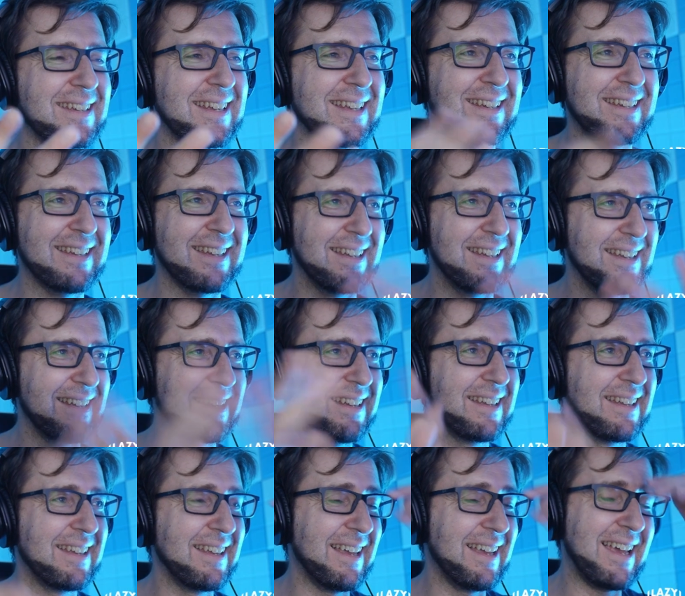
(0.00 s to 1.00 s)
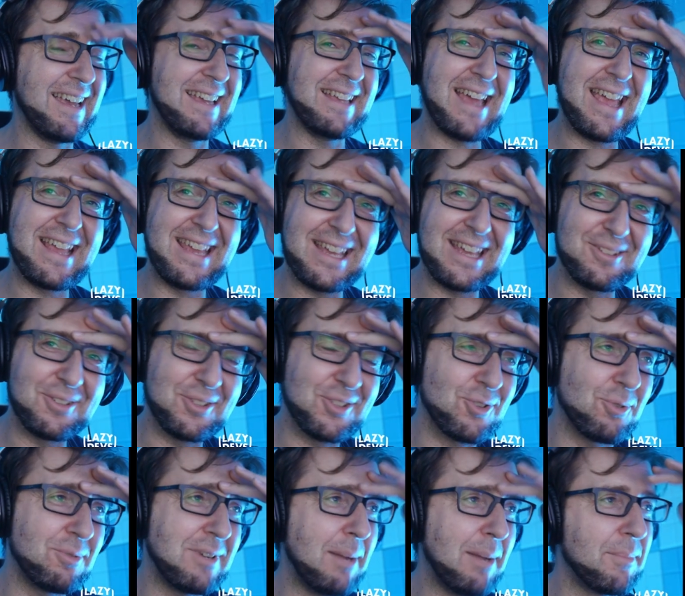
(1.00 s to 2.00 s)
And I, I cannot
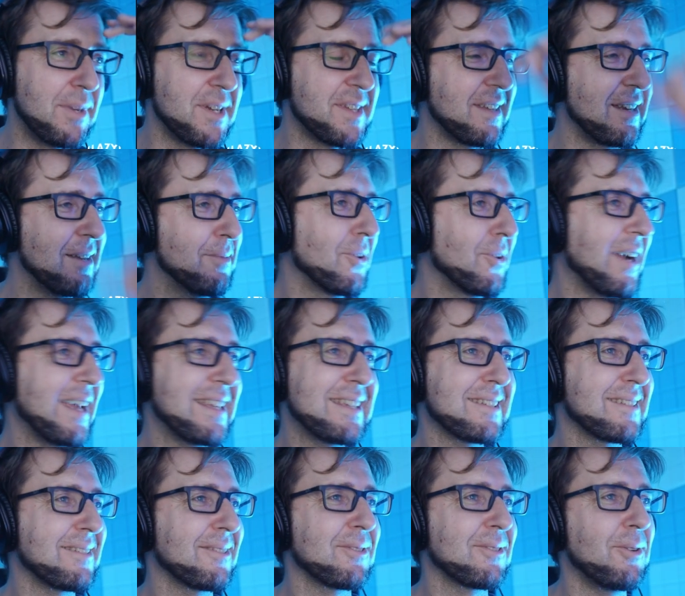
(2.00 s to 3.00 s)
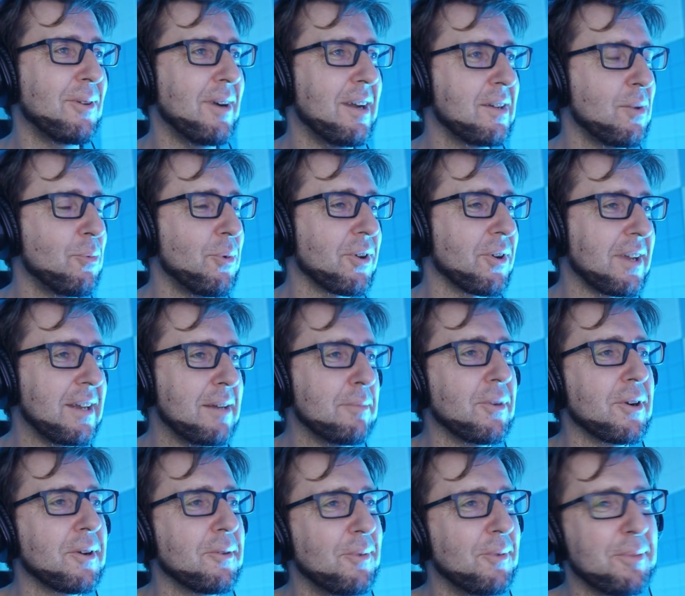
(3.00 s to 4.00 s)
show numbers anymore. I just don't know how they work
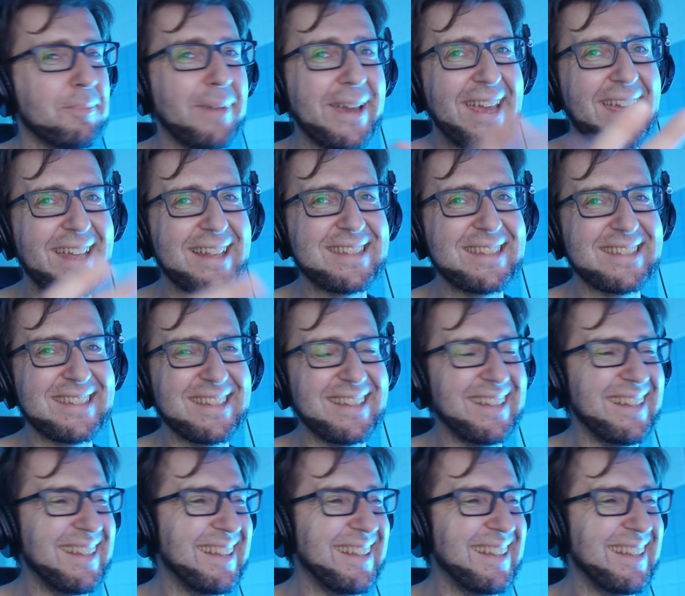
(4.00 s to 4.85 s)
anymore with my hands.